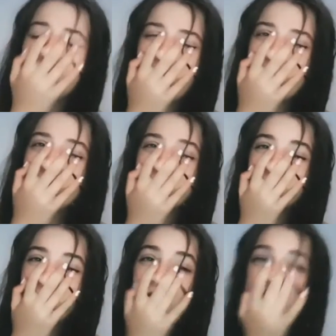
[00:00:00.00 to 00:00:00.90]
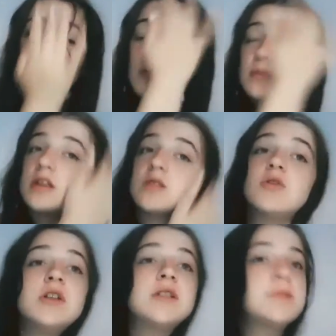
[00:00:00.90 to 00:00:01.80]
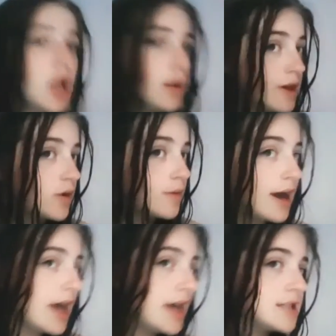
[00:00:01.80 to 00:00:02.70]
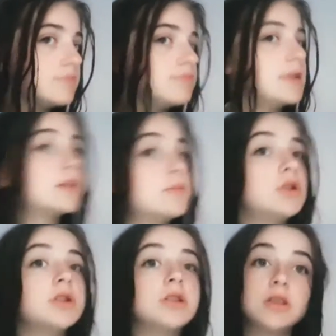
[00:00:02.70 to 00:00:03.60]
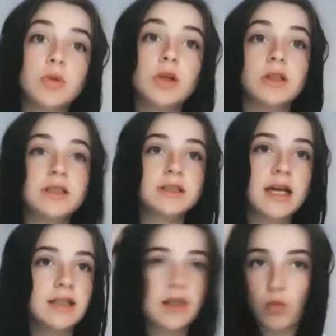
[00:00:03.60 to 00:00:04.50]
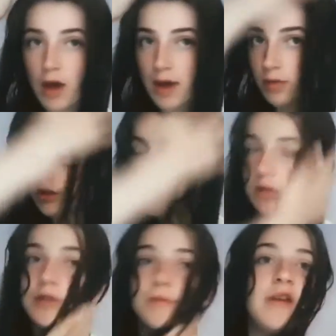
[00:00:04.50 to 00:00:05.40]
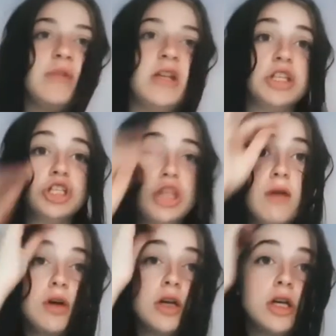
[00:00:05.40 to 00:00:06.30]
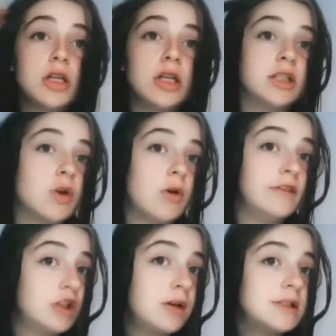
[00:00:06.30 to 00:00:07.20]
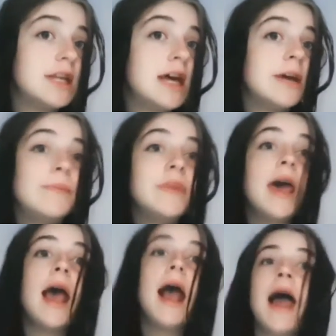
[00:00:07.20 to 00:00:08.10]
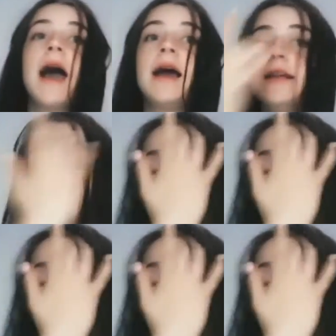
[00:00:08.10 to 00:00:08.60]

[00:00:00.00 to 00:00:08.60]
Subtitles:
Oh, it's gonna crack. I'm obsessed with crisps. By the way, my hair is a mess because, it's kind of wet because I've been in the shower, need to go in the shower today. And it's